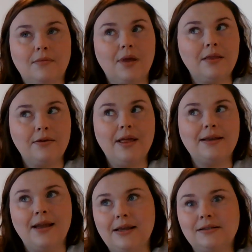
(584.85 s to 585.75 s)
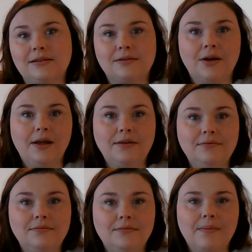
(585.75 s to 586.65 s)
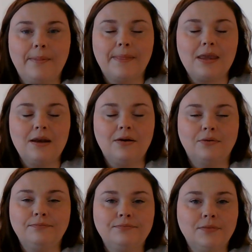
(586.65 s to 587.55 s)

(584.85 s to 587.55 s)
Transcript: And they're like, nice, good, you know,